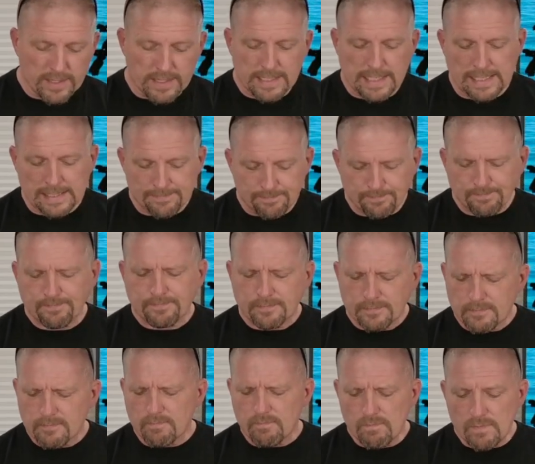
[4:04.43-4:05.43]
And
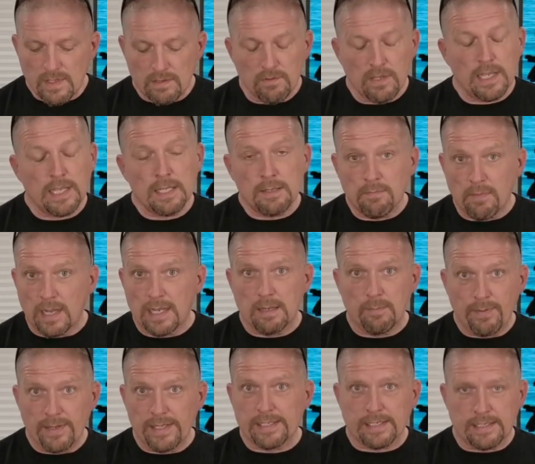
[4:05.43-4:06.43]
in my
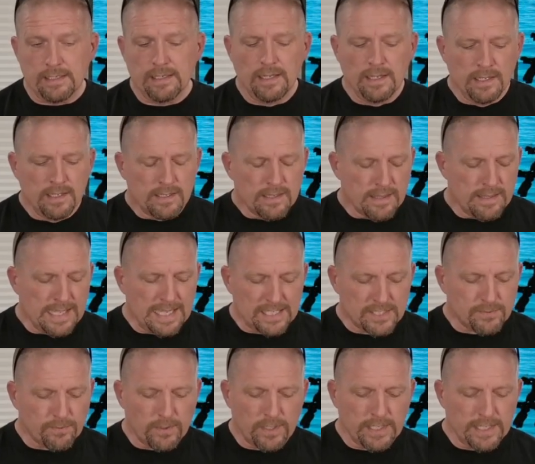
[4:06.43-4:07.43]
opinion,
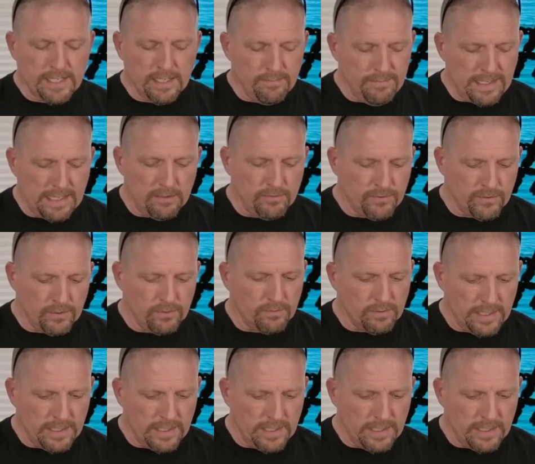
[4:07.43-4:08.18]
that's what it came down to.